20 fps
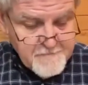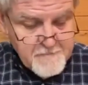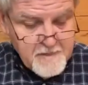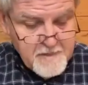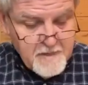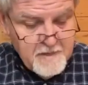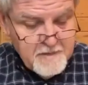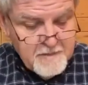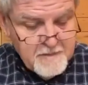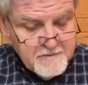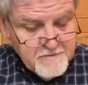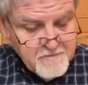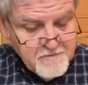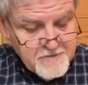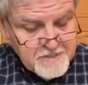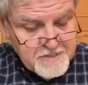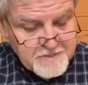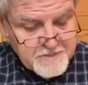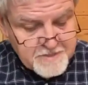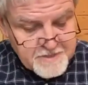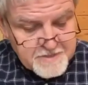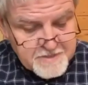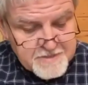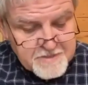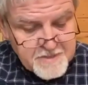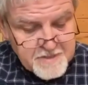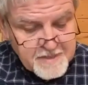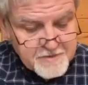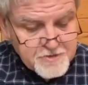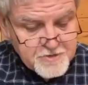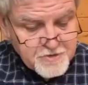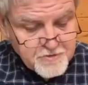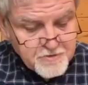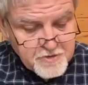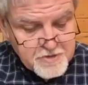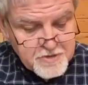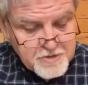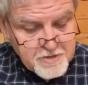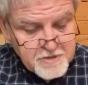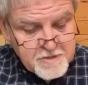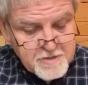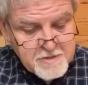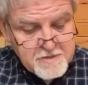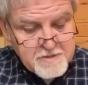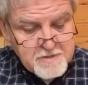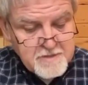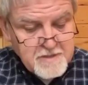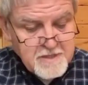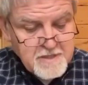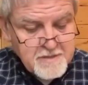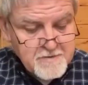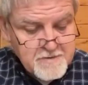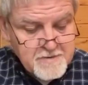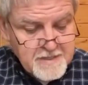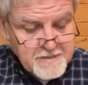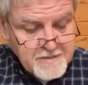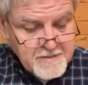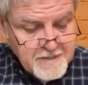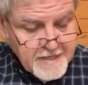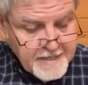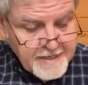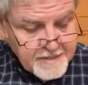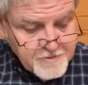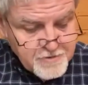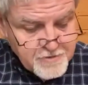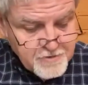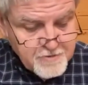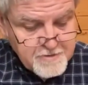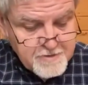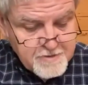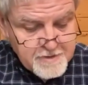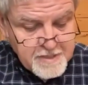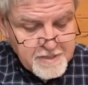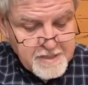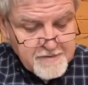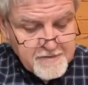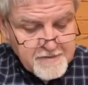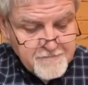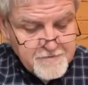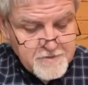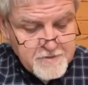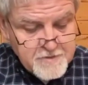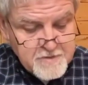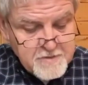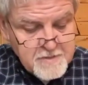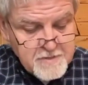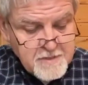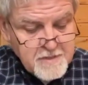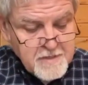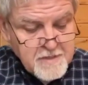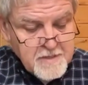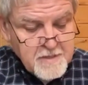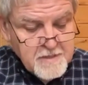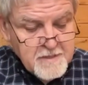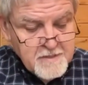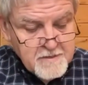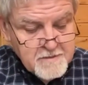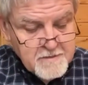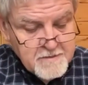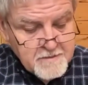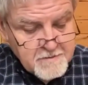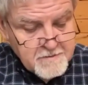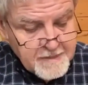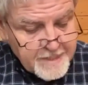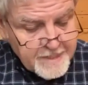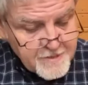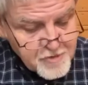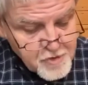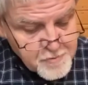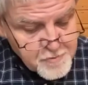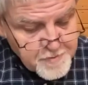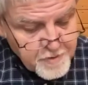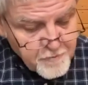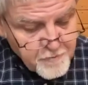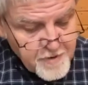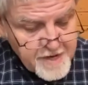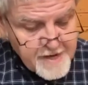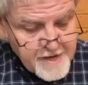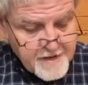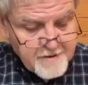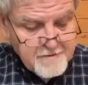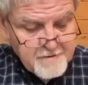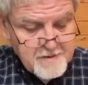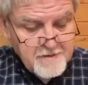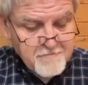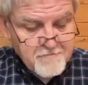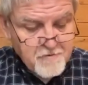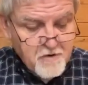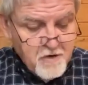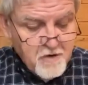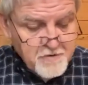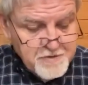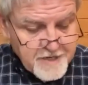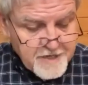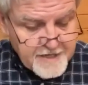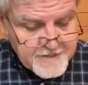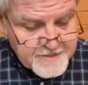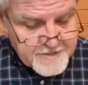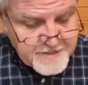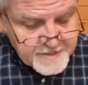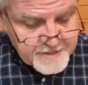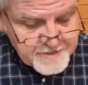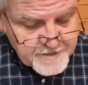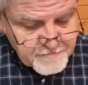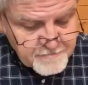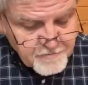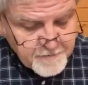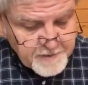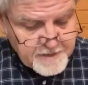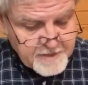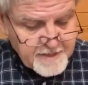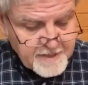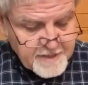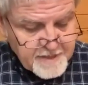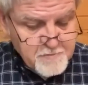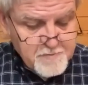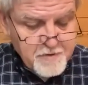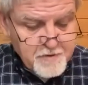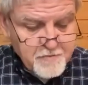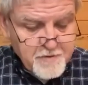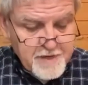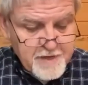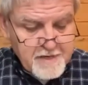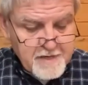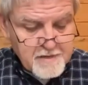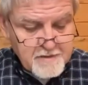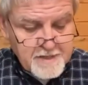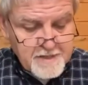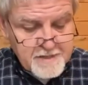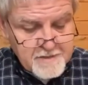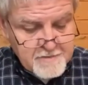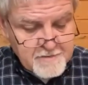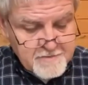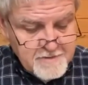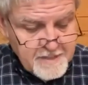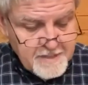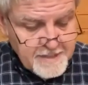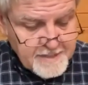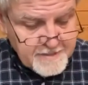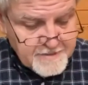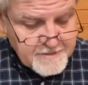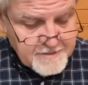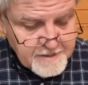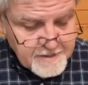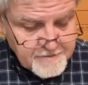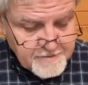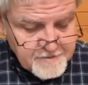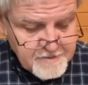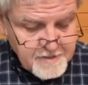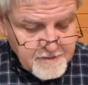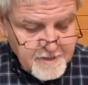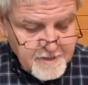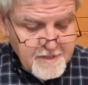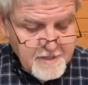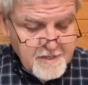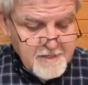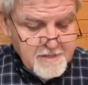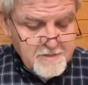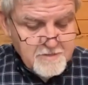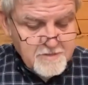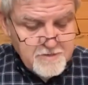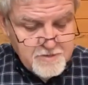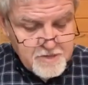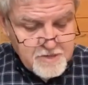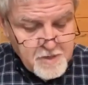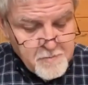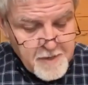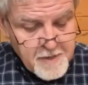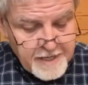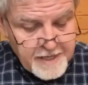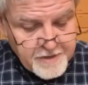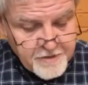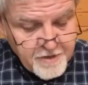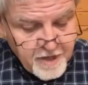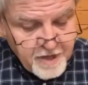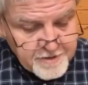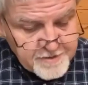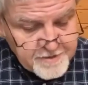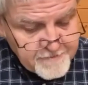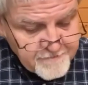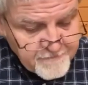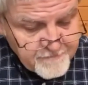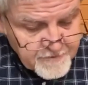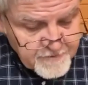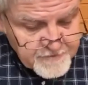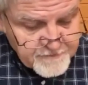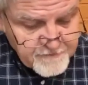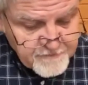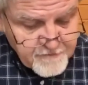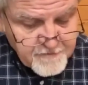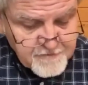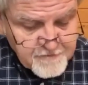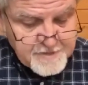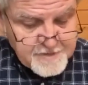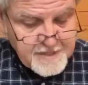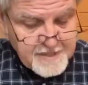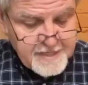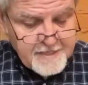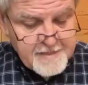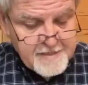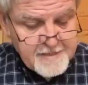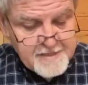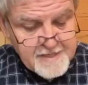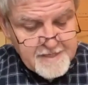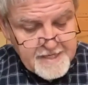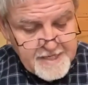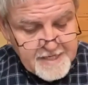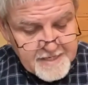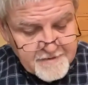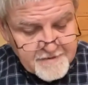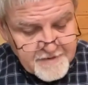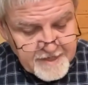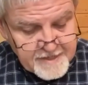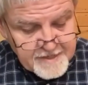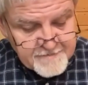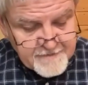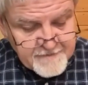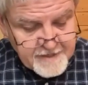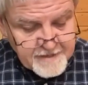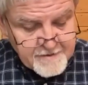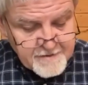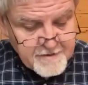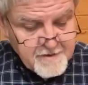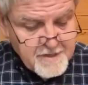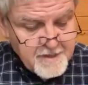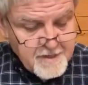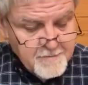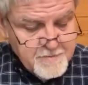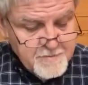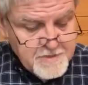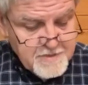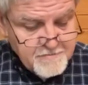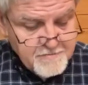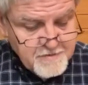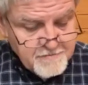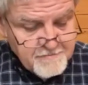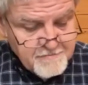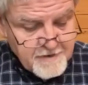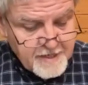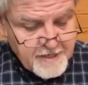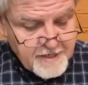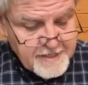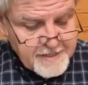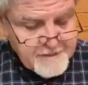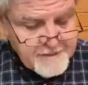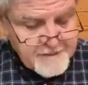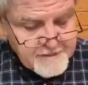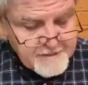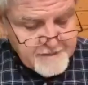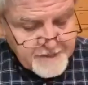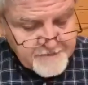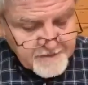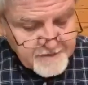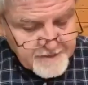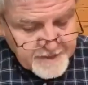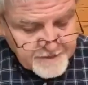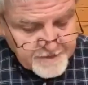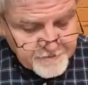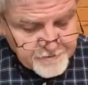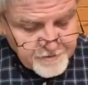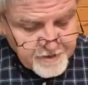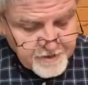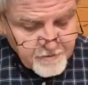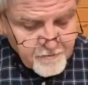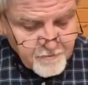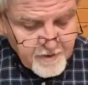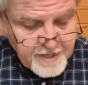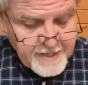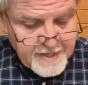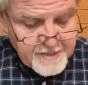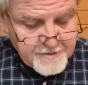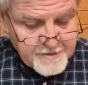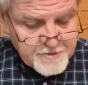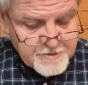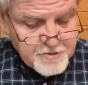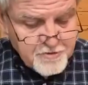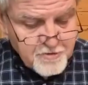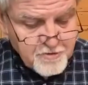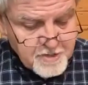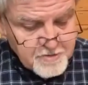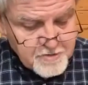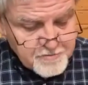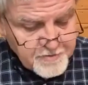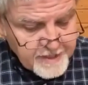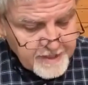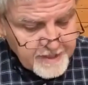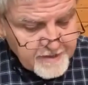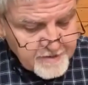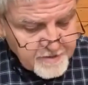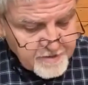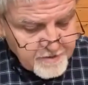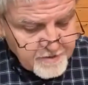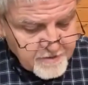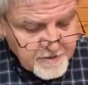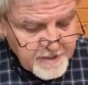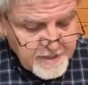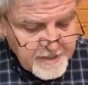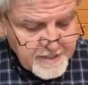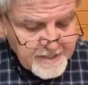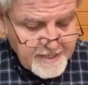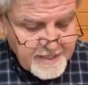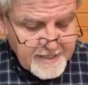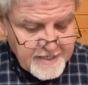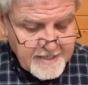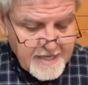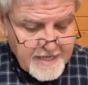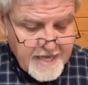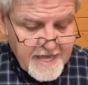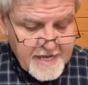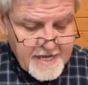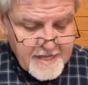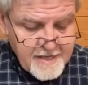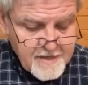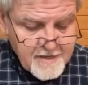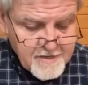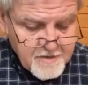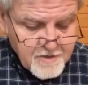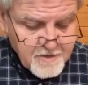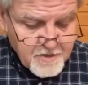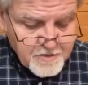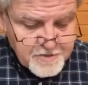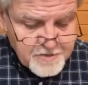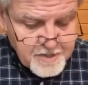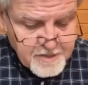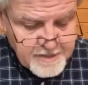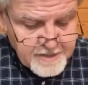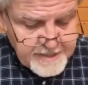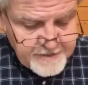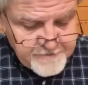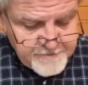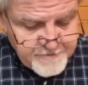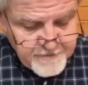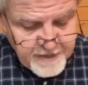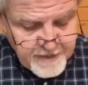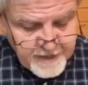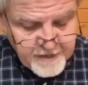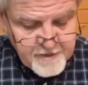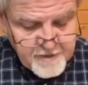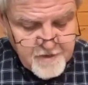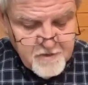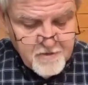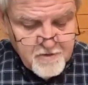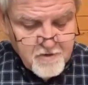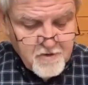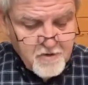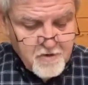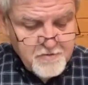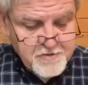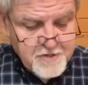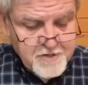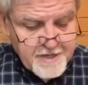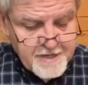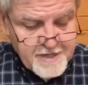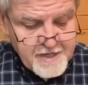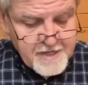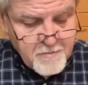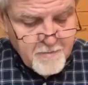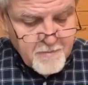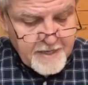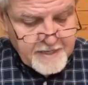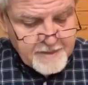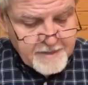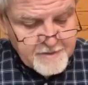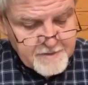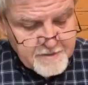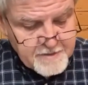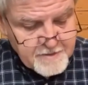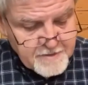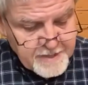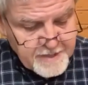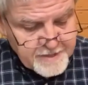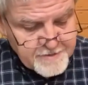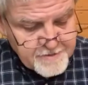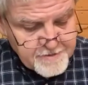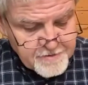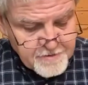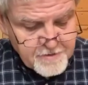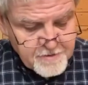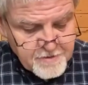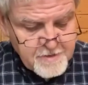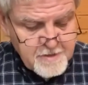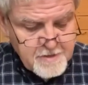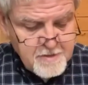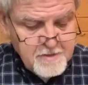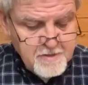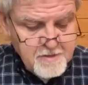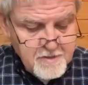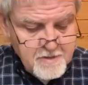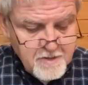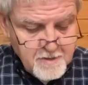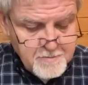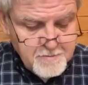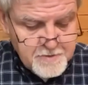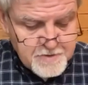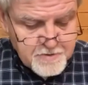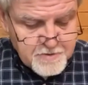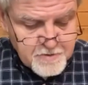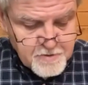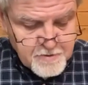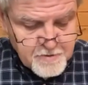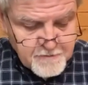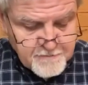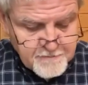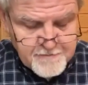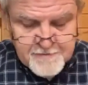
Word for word: this is the instruction uh, that the angel gives. Let her beware of all that I said to the woman. Let her beware. Let her take it seriously. She may not, verse 14, eat of anything that comes of the vine, neither let her drink wine or strong drink, nor eat any unclean thing. All that I command, let her observe.